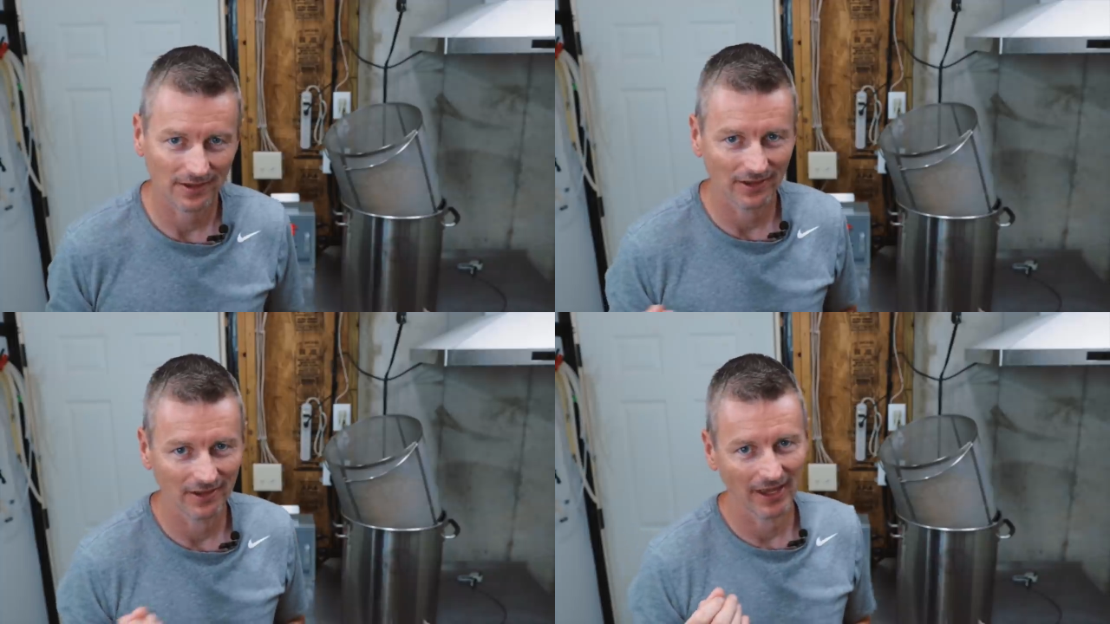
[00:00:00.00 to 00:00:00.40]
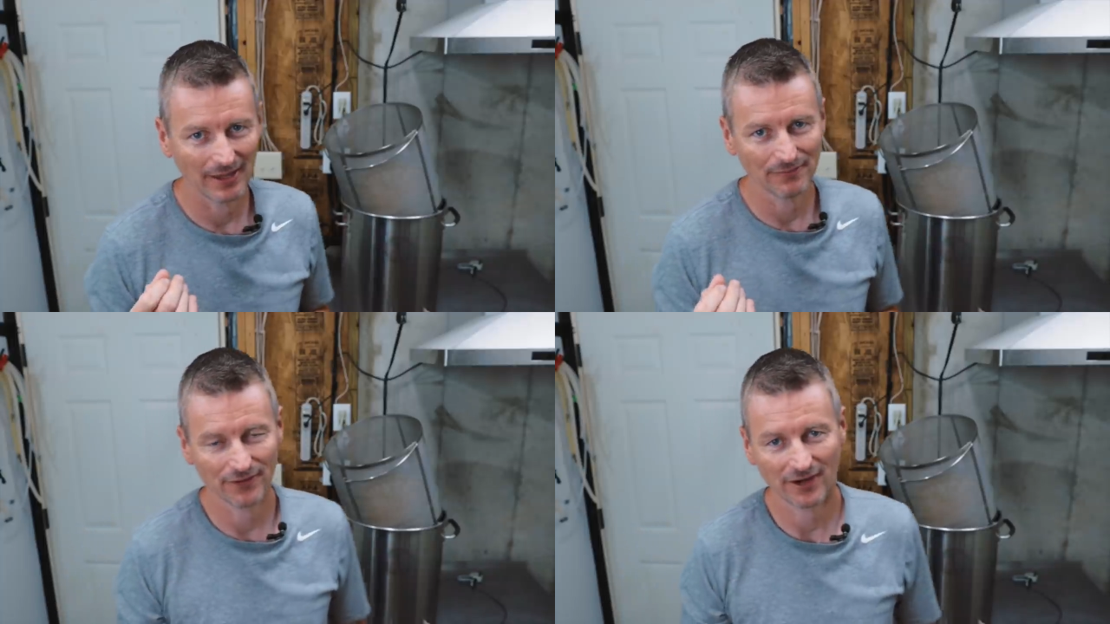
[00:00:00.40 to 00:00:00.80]
to
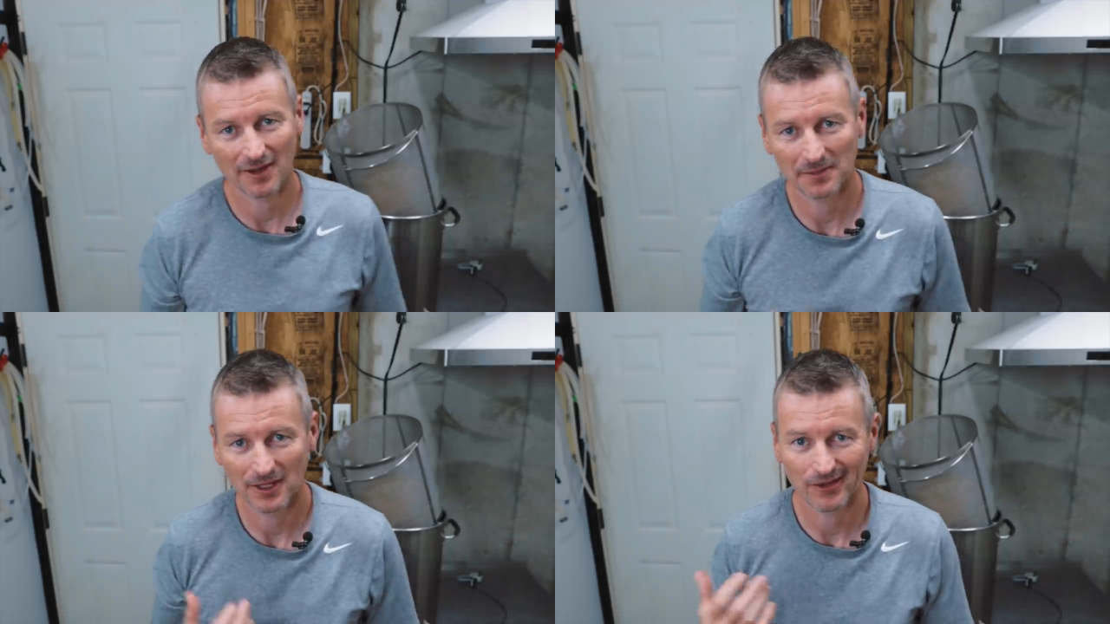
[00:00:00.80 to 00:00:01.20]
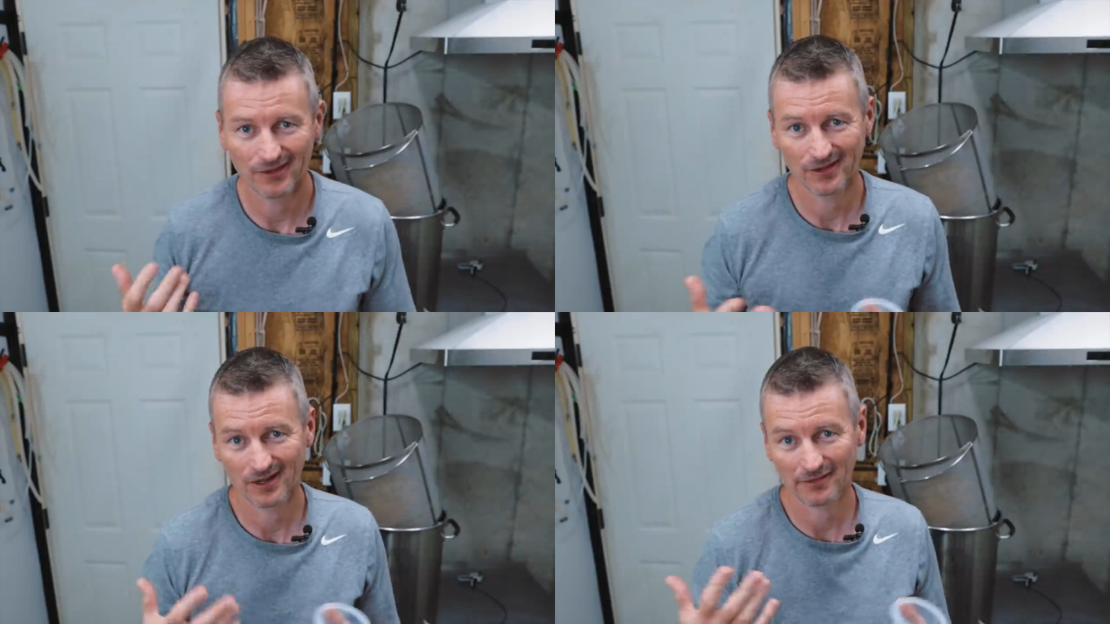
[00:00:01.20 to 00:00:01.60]
aim for an
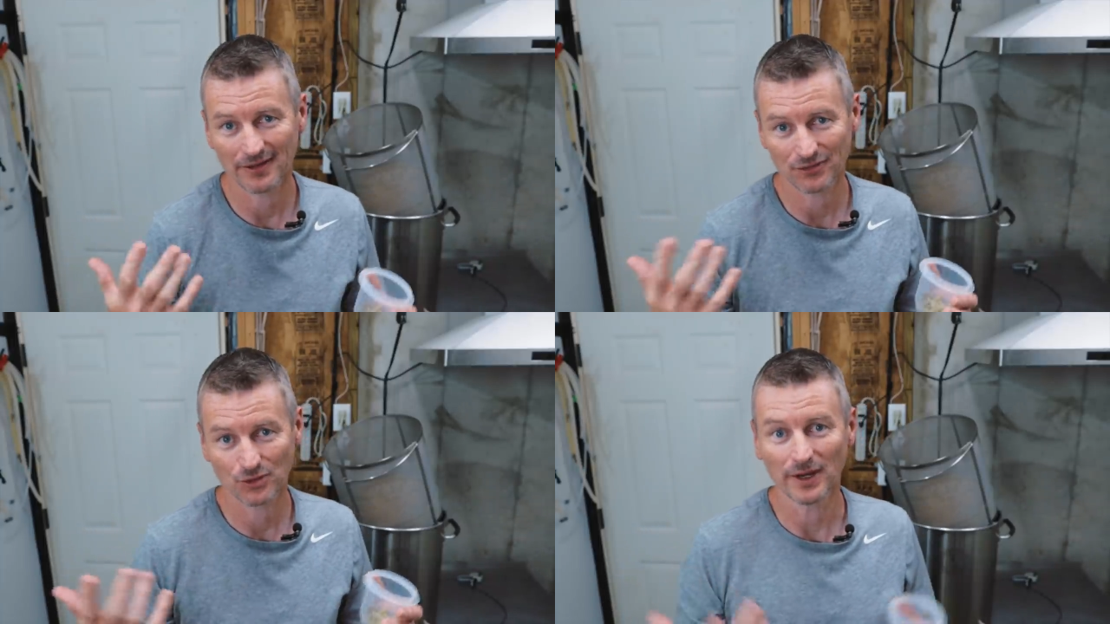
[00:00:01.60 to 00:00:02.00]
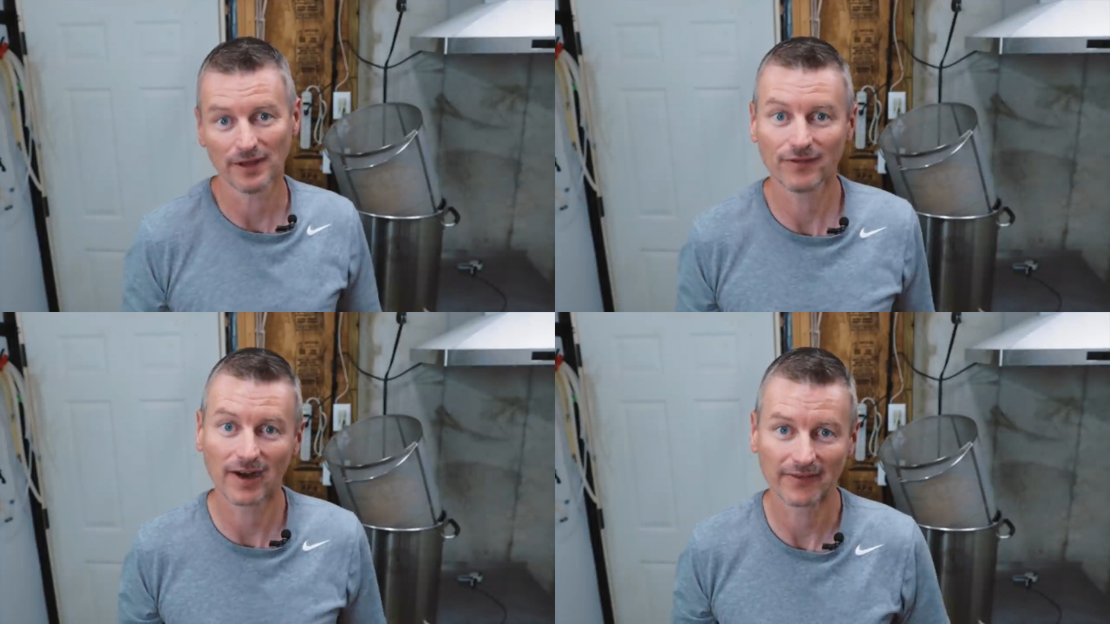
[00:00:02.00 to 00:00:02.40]
IBU around
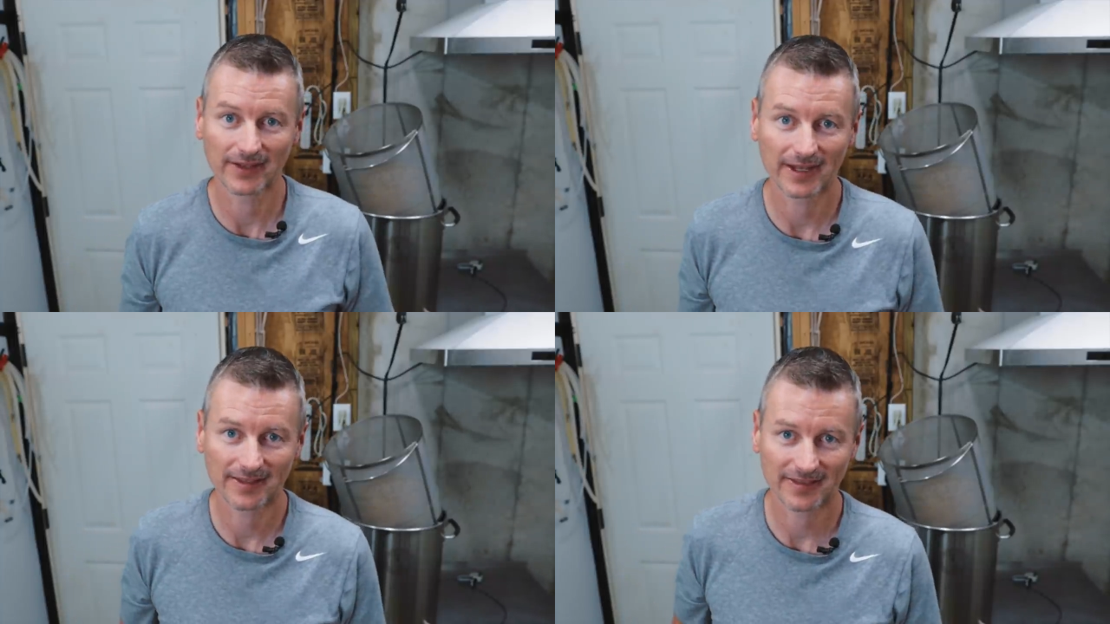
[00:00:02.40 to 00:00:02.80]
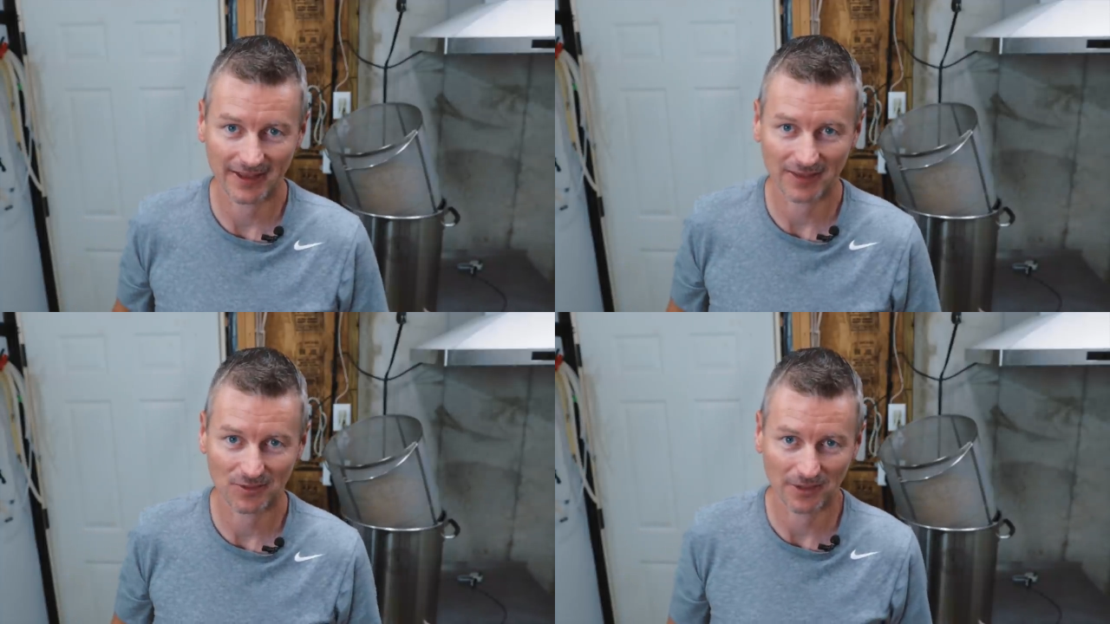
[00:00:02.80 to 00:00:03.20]
25, at least
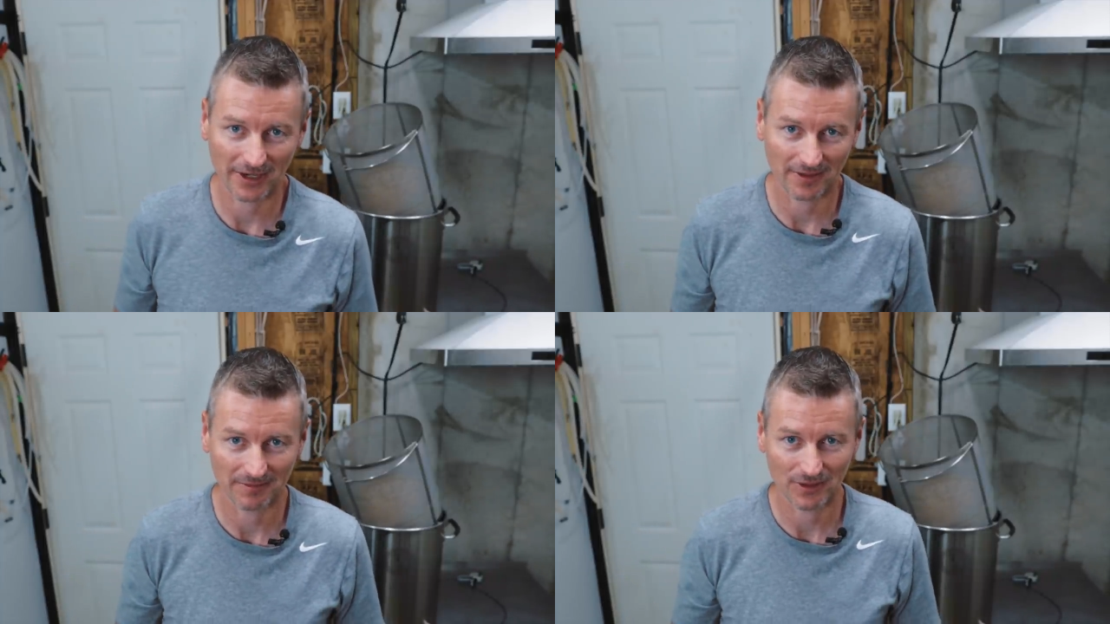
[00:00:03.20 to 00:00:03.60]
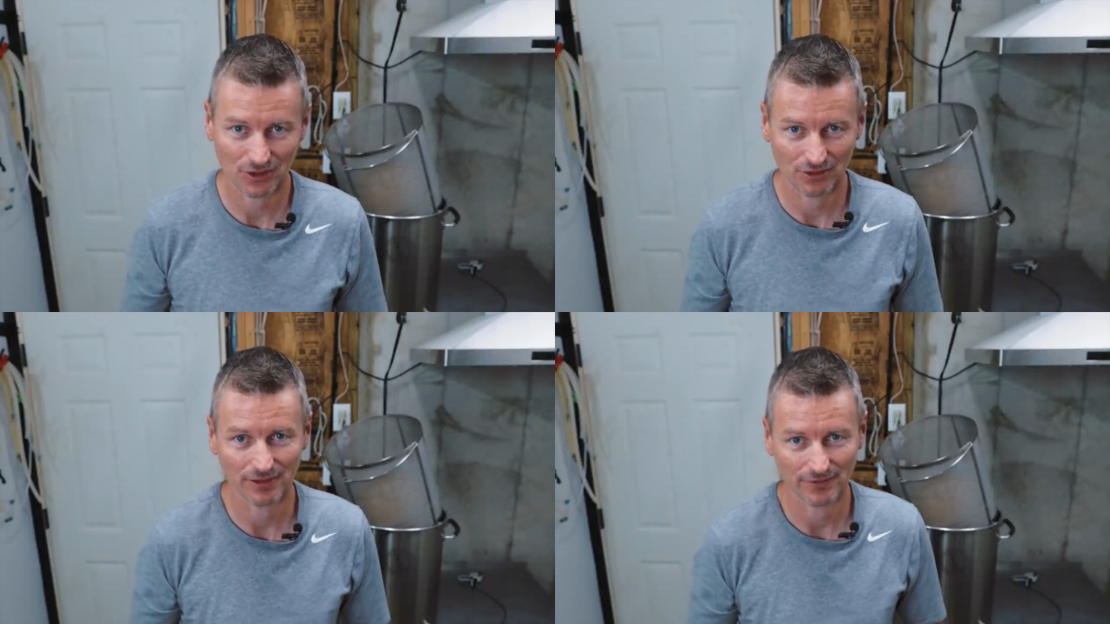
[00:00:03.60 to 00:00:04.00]
that's what I'm
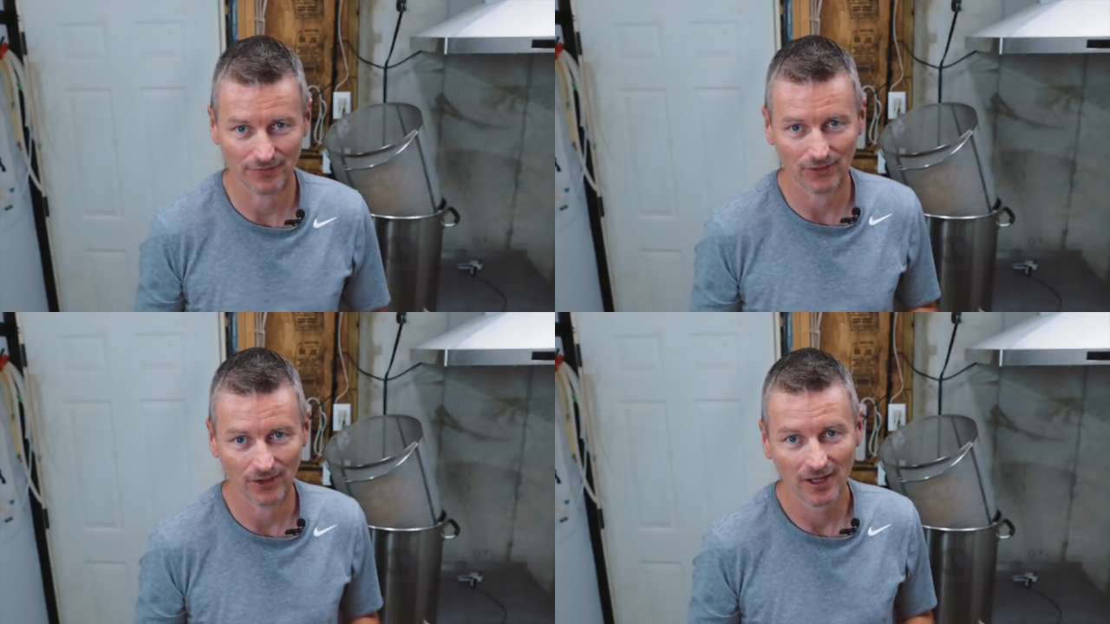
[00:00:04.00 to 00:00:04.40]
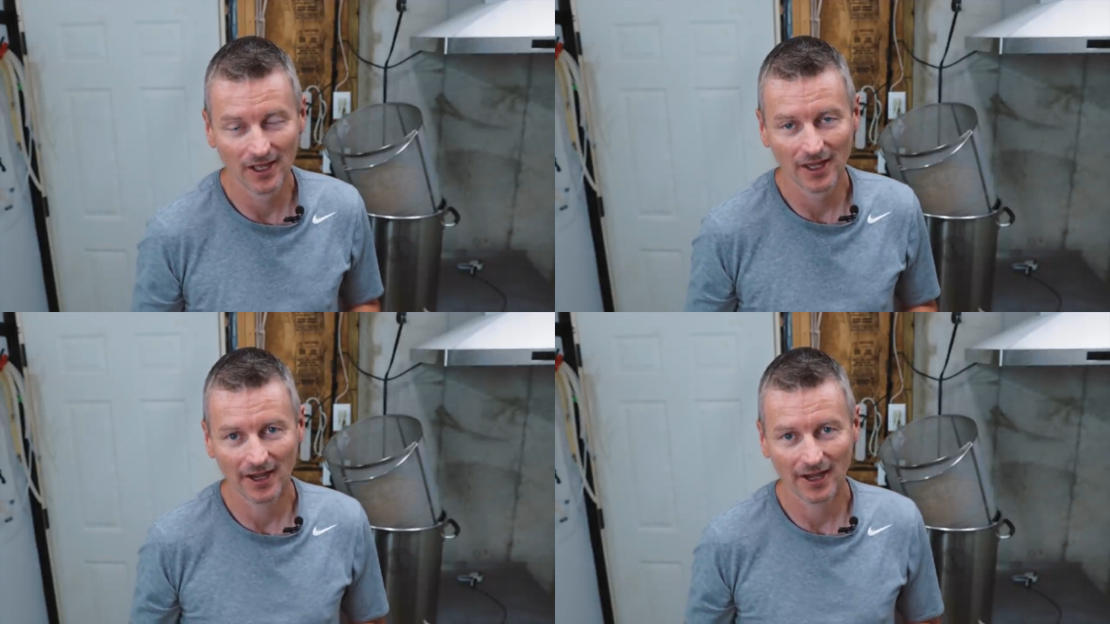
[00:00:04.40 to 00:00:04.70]
shooting for.